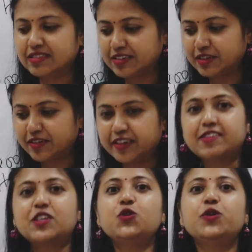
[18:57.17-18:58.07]

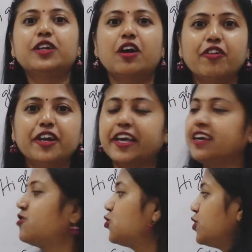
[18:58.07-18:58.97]
rescue in our
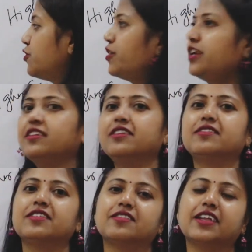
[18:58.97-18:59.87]
case to defend this is